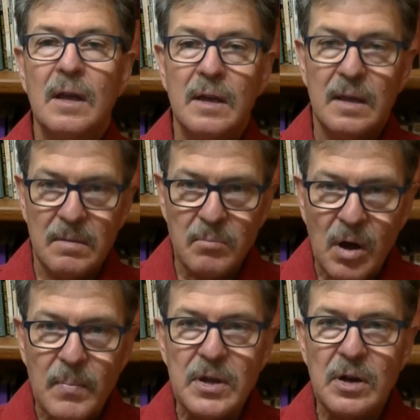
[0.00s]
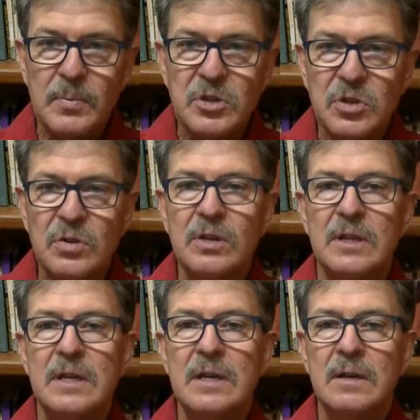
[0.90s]
it might be an
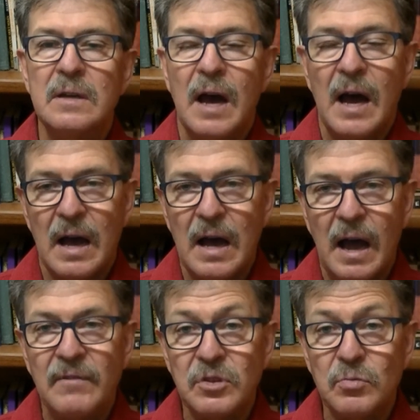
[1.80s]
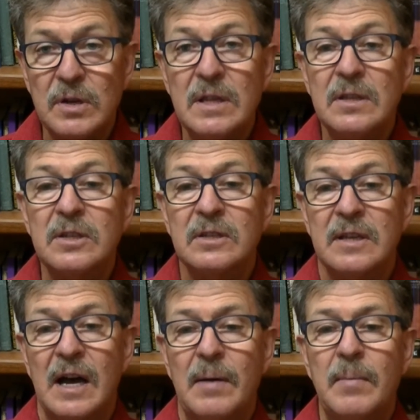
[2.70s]
opportunity after reading this
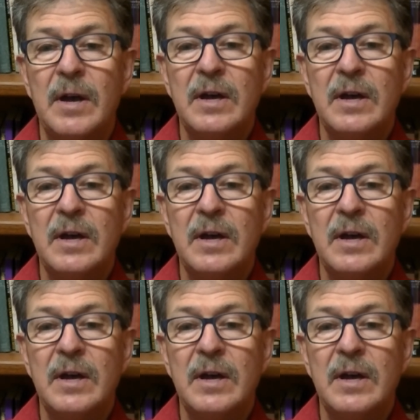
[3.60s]
psalm